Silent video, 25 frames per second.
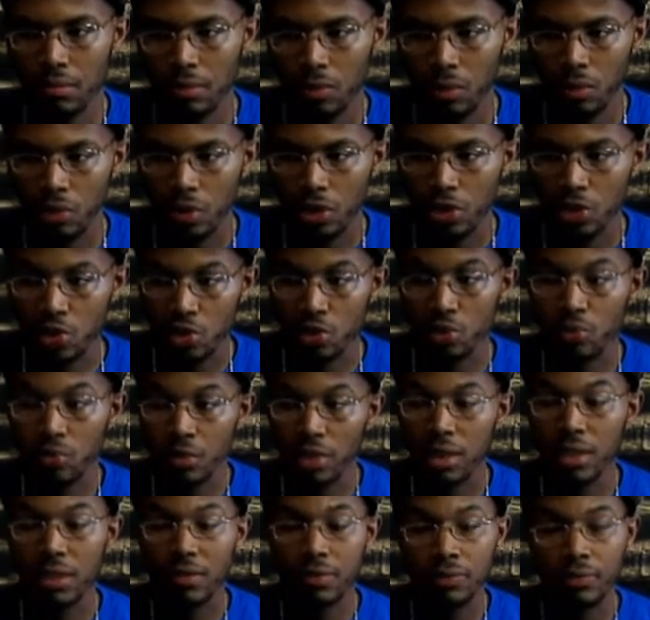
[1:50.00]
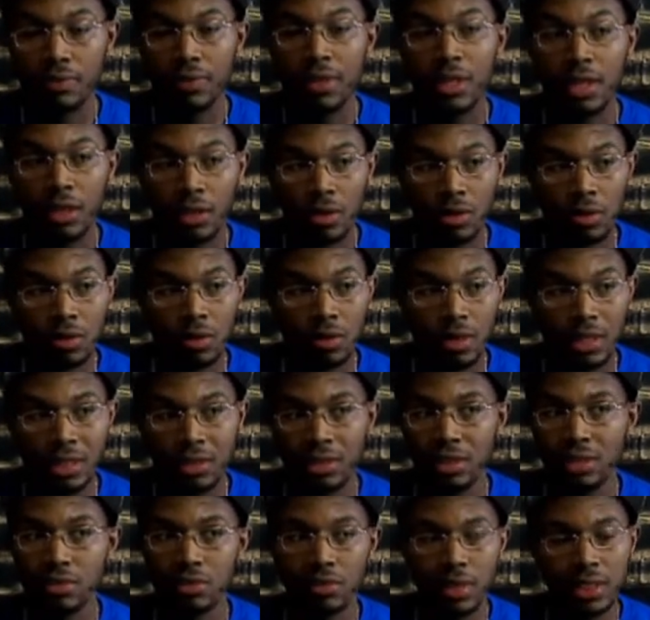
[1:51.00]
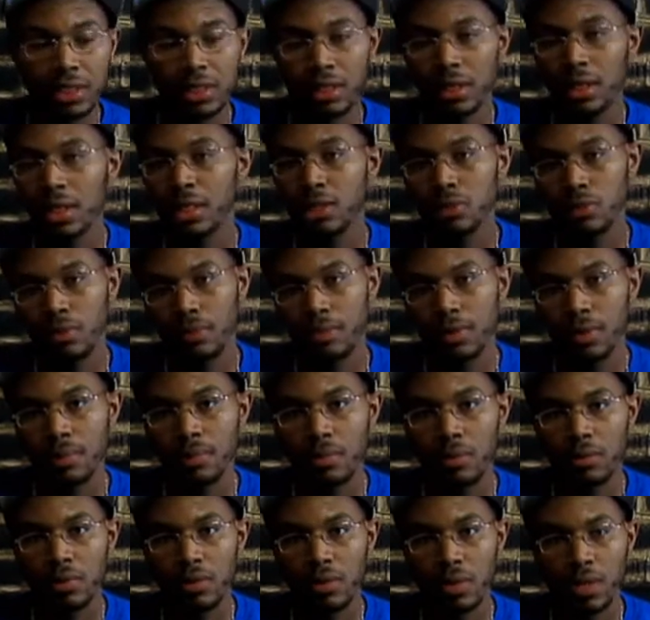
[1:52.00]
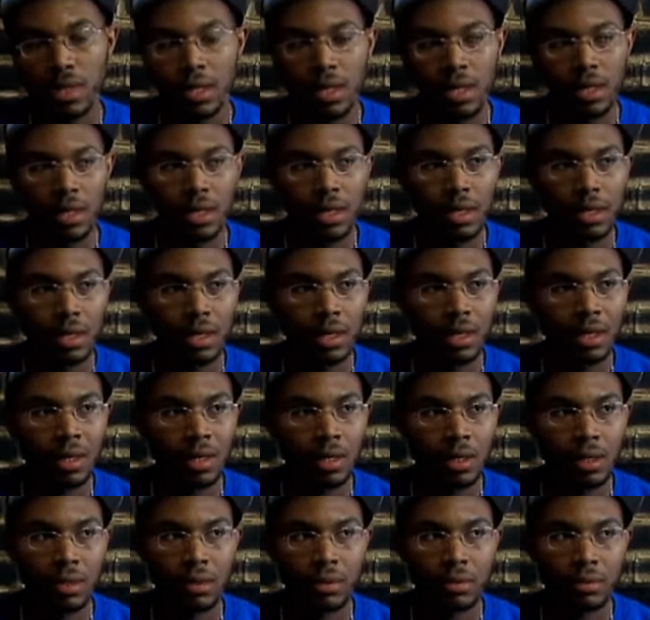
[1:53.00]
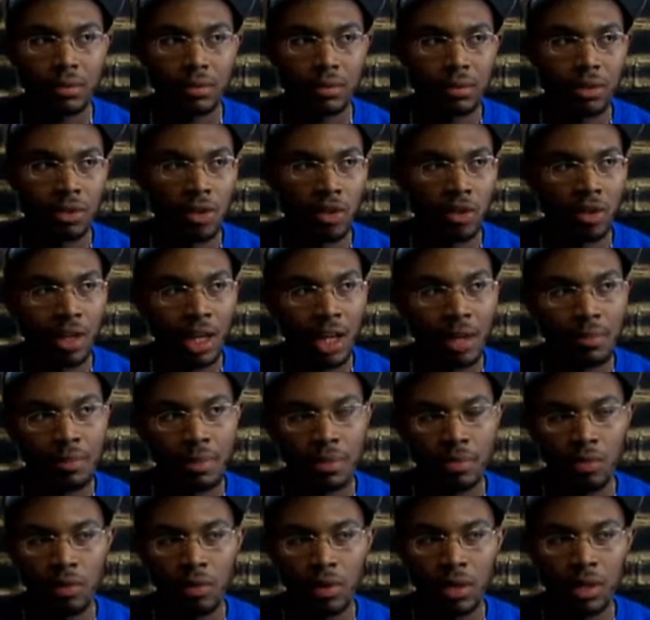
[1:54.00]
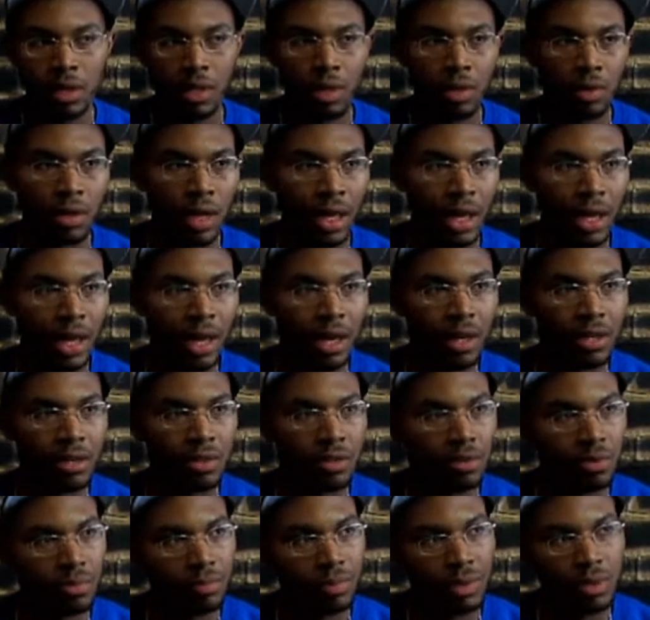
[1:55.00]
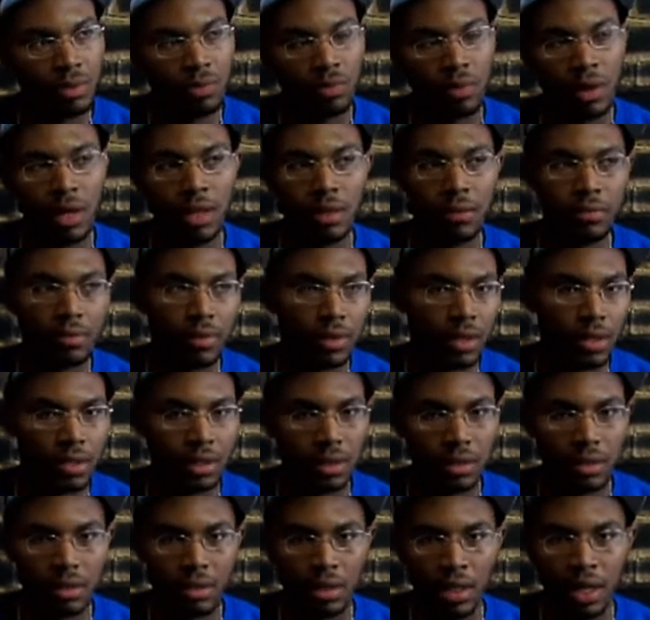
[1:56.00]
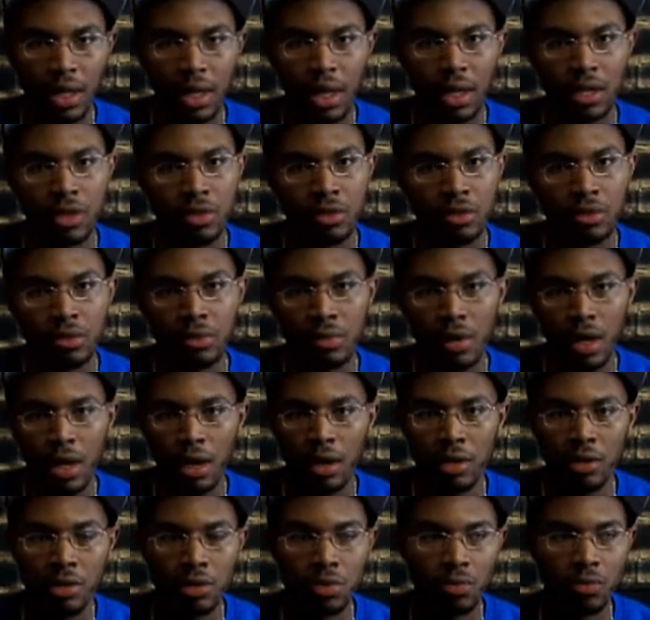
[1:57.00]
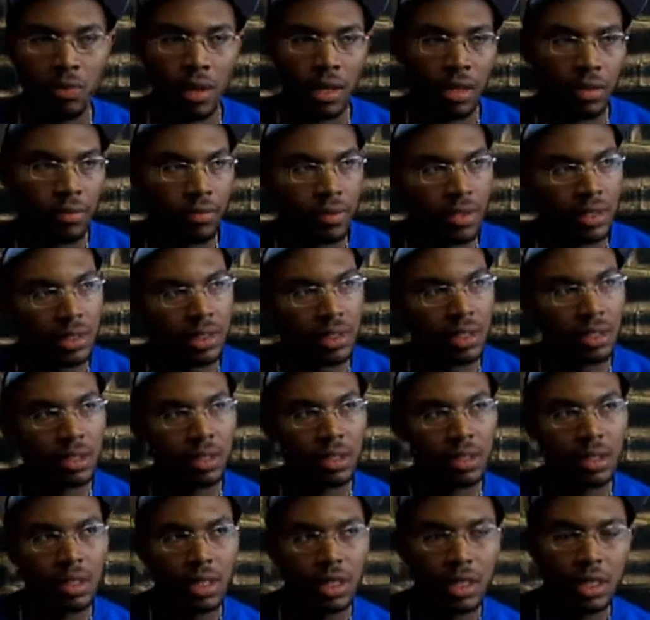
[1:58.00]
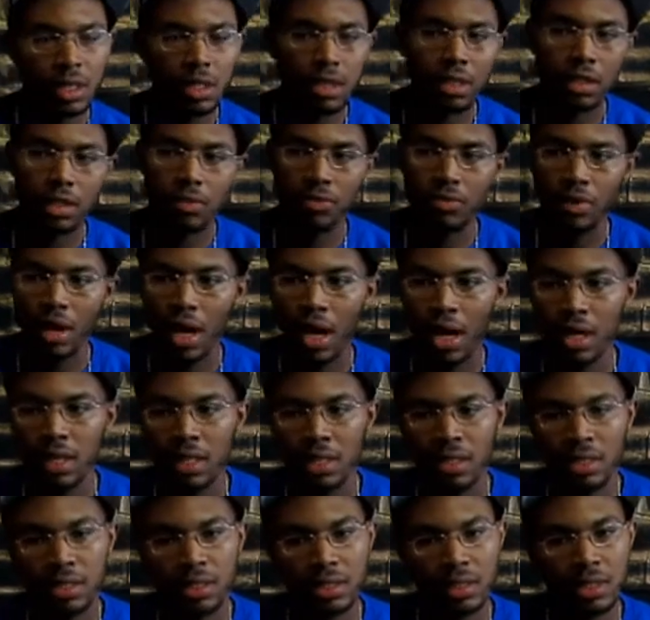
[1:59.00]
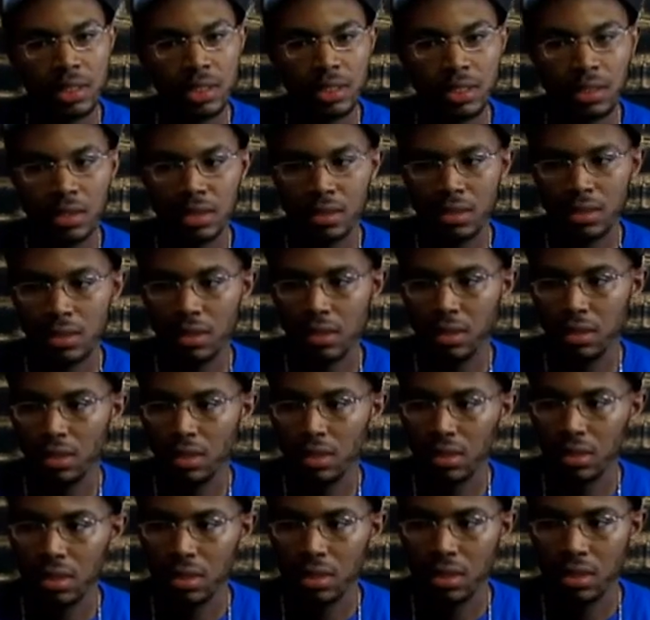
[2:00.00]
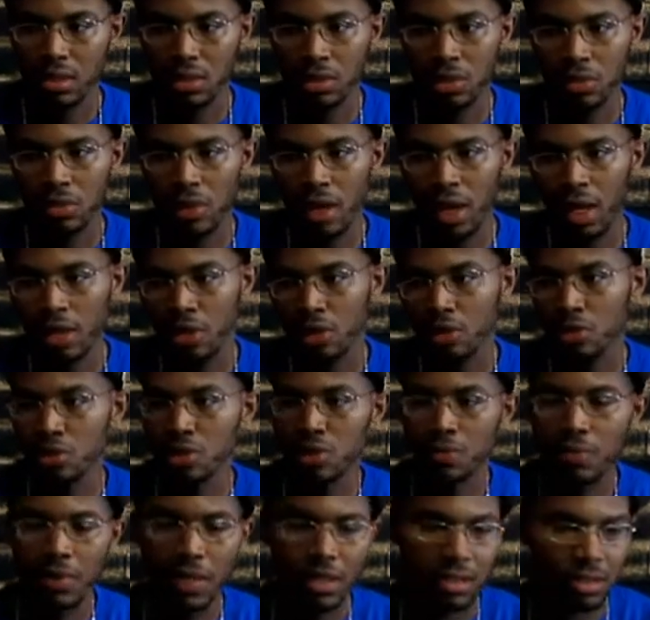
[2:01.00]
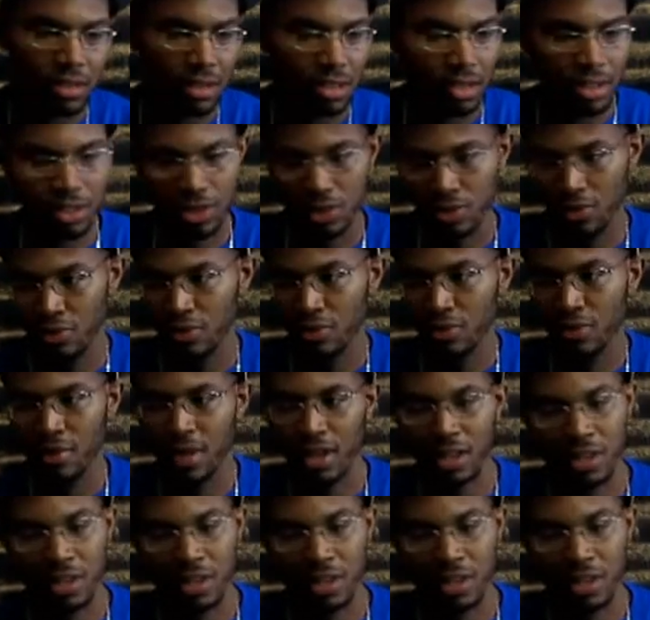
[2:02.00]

what you really feel, it just resonates with people. And a lot of people want to know, like, how do you be relevant? Like, how are you relevant to different audiences? And how do you speak to this group? How